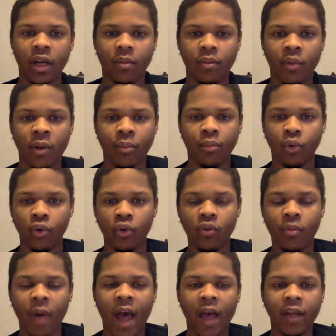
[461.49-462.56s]
improved
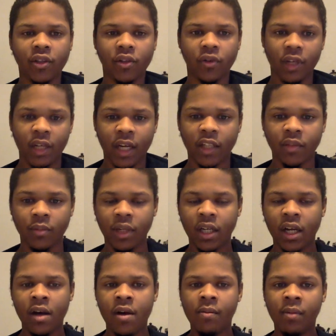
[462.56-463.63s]
passer he has
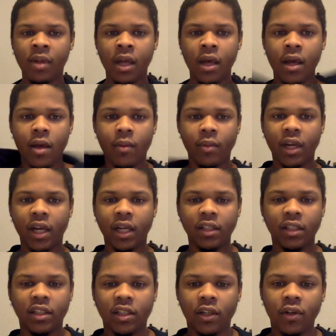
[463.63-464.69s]
become, because he
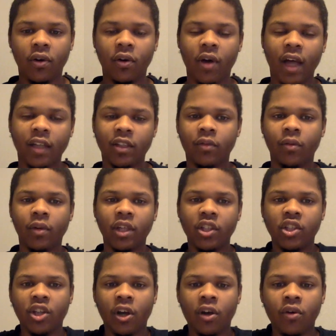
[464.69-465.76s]
still hasn't really
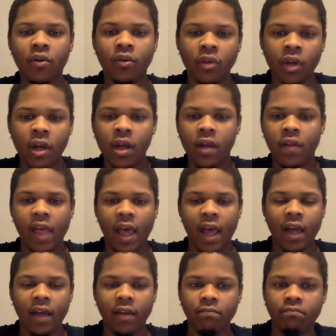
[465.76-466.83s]
shown
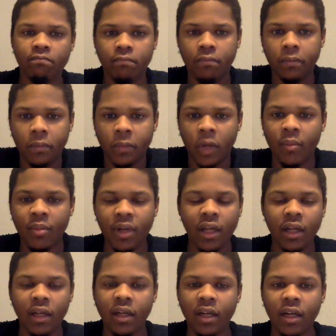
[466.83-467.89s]
that
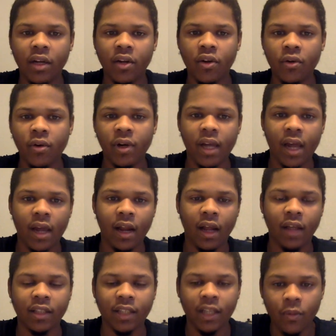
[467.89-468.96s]
ability to do it yet. I
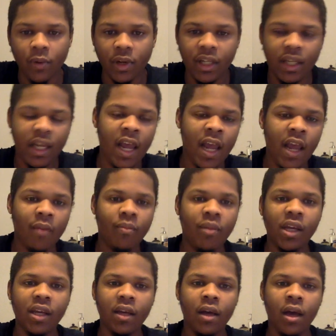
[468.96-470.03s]
see what he can
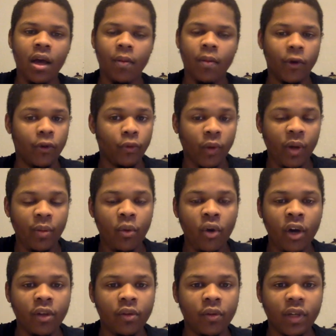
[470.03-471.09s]
be. But
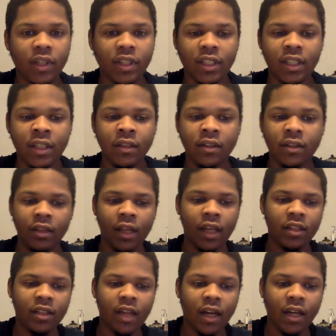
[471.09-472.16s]
3.3 assists, that's
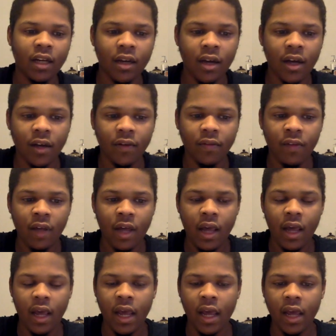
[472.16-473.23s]
not enough.
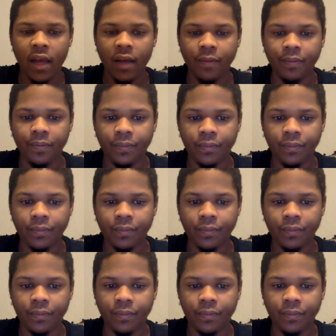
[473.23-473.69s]
And